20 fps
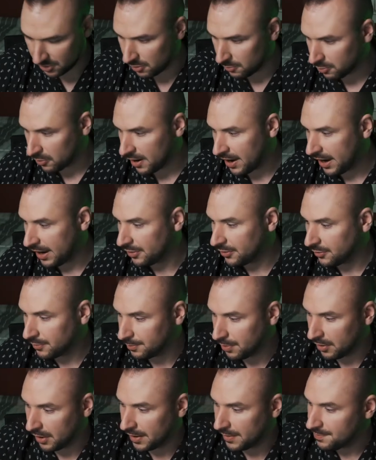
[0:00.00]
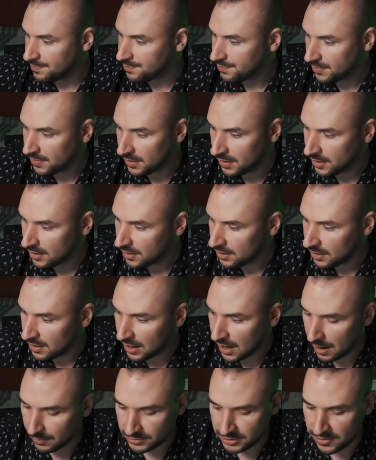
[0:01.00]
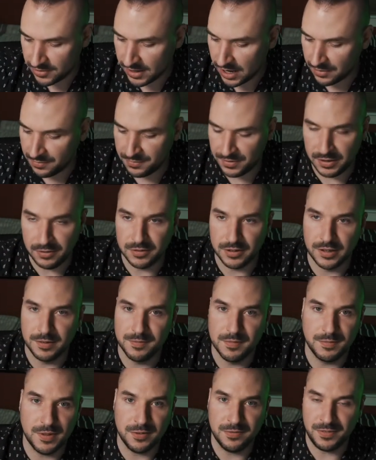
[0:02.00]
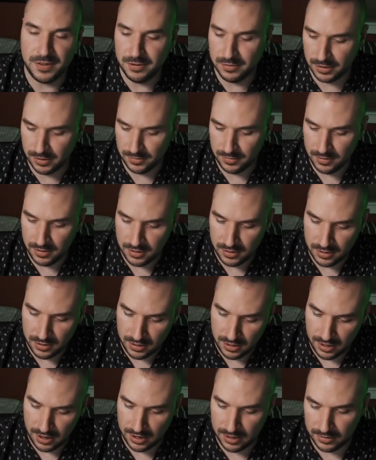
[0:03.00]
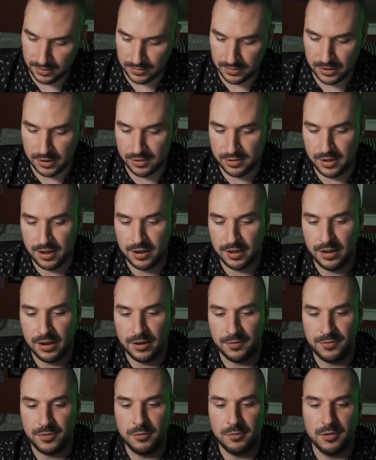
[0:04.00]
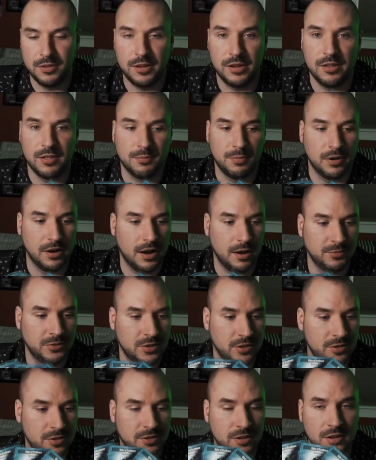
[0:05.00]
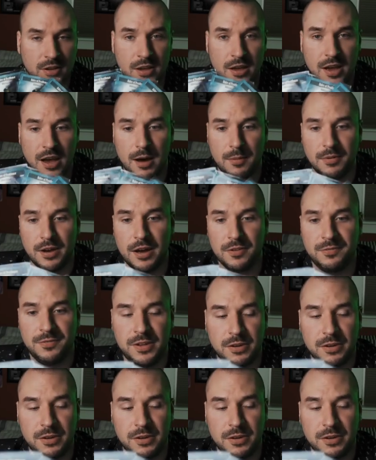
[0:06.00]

super anal, but I'm just not feeling it. I'm not feeling it. And like I said, I got a few of these, but I'm not